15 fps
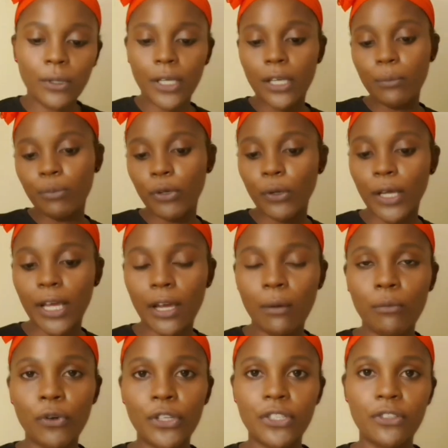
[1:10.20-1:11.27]
keep your hair
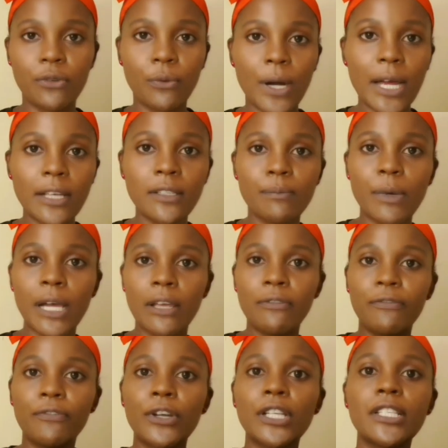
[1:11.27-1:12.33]
moisturized by
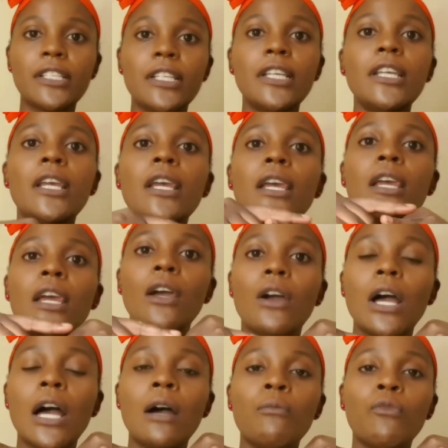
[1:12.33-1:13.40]
firstly,
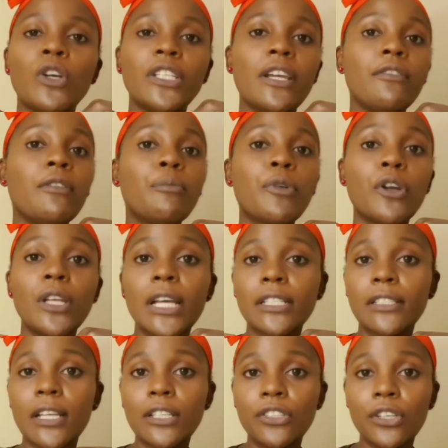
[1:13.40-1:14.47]
whatever
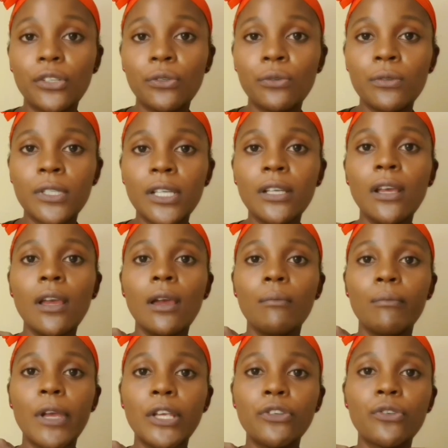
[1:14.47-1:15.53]
products that you're using,
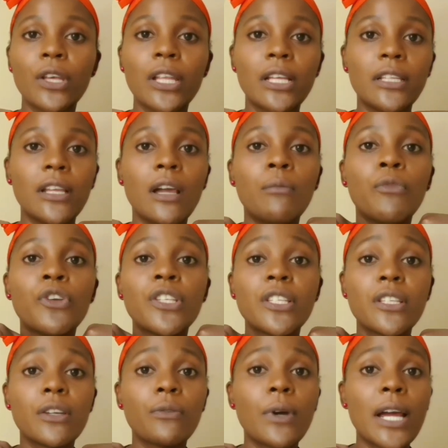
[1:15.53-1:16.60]
make sure that they are
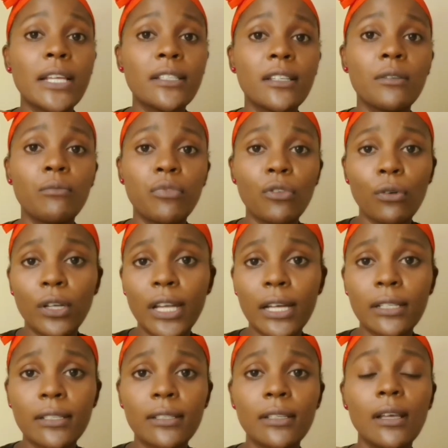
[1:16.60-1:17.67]
moisturizing
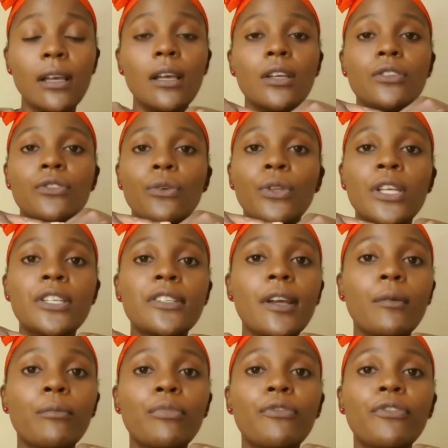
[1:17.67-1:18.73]
products. So the
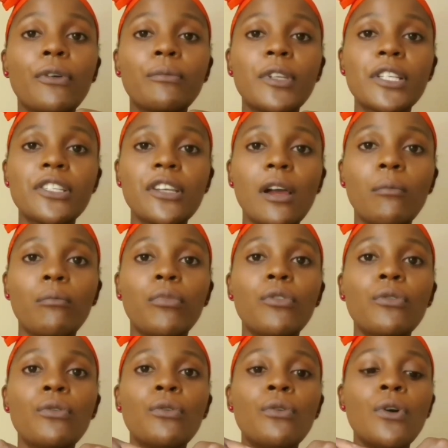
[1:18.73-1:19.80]
shampoo, from the
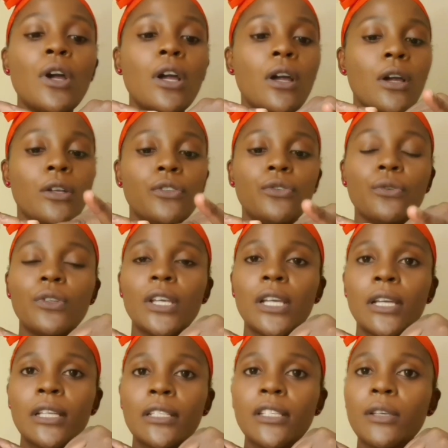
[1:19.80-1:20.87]
shampoo to
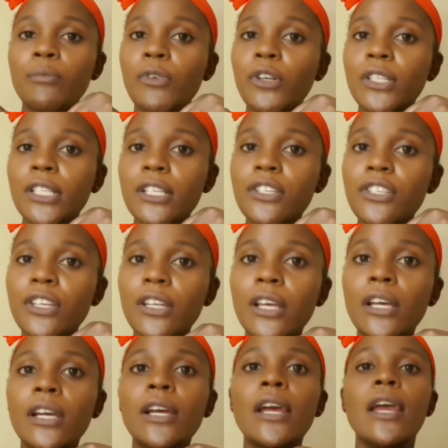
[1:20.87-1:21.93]
the deep
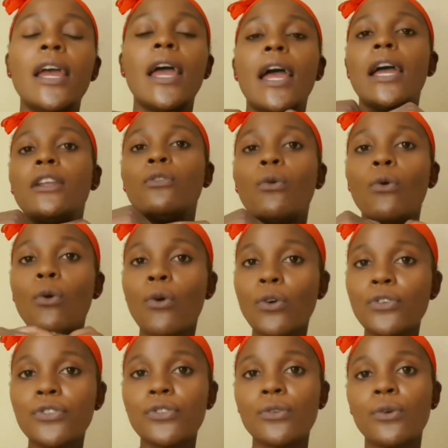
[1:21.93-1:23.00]
conditioner, and
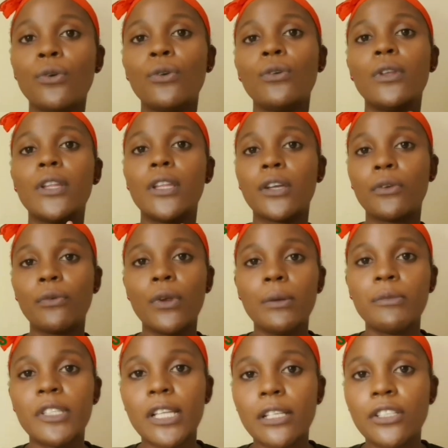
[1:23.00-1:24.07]
also the
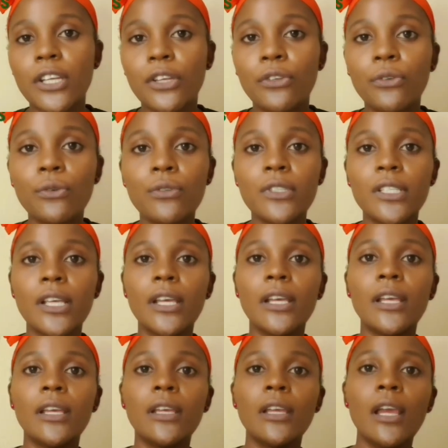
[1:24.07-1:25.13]
creams that you're
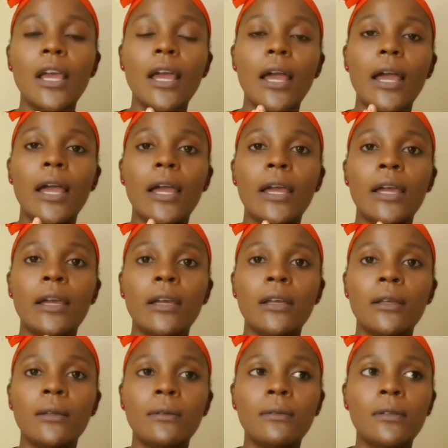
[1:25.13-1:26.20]
using,
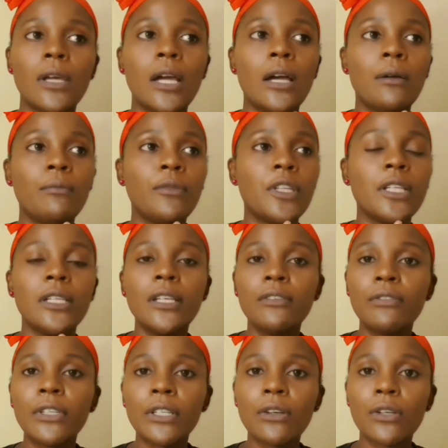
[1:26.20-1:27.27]
and the
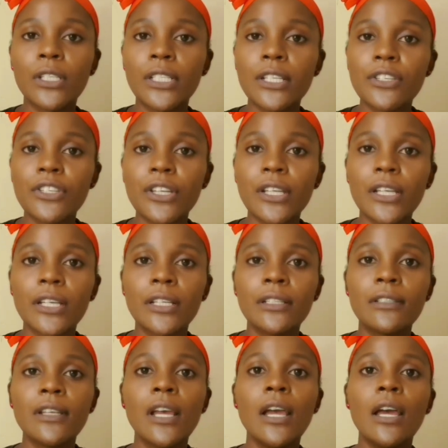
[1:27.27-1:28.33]
leave-in
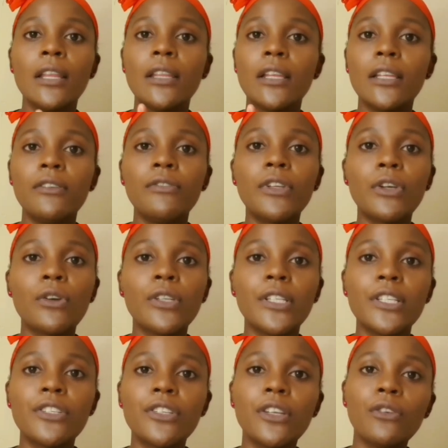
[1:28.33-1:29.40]
conditioners. The leave-in
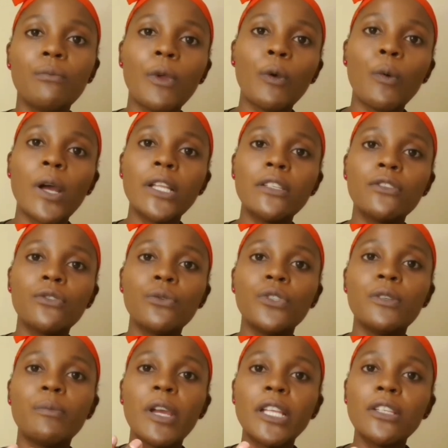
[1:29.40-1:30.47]
conditioner, you may want to,
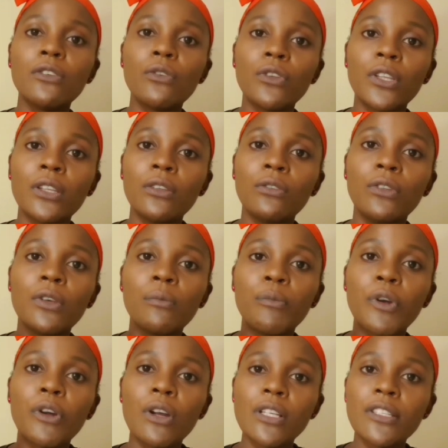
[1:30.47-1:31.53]
depending on the
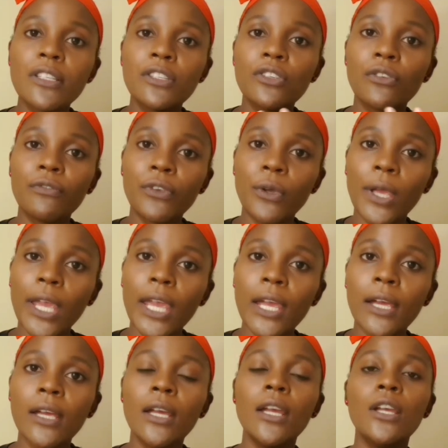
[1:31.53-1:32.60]
porosity of your
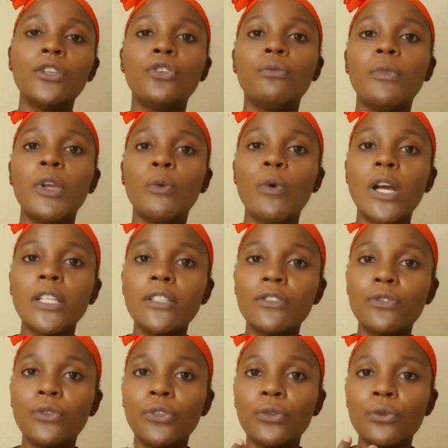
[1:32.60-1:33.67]
hair, you may want
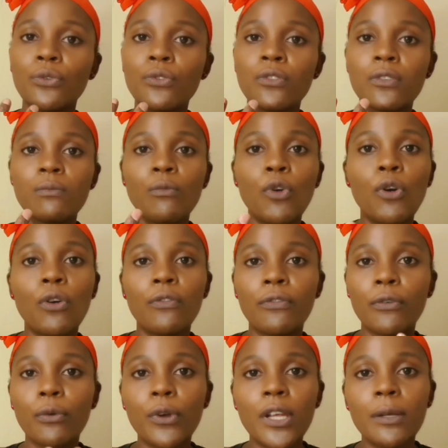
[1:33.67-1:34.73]
to use more
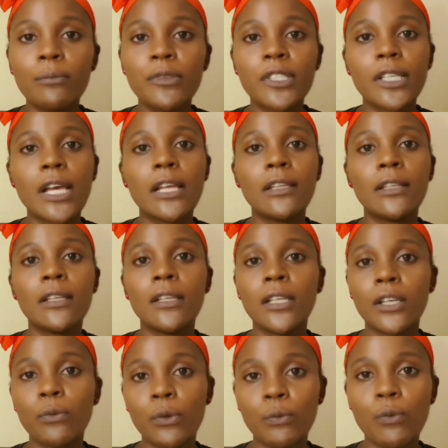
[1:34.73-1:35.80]
of creams than the
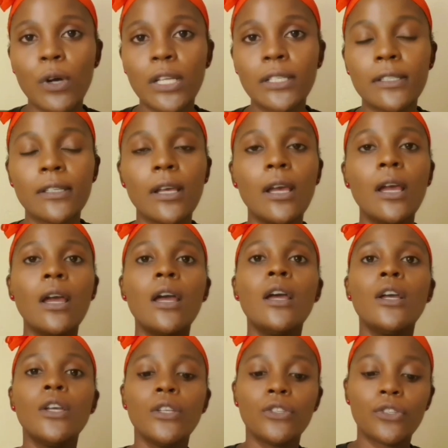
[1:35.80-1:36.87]
liquid ones.
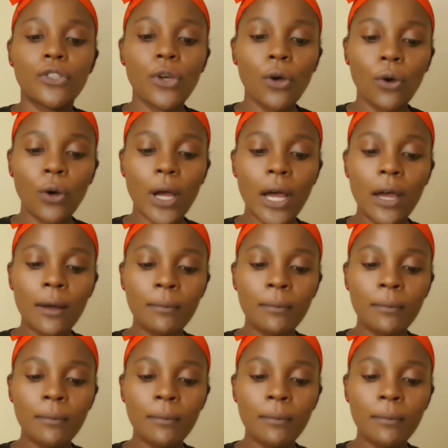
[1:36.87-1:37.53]
So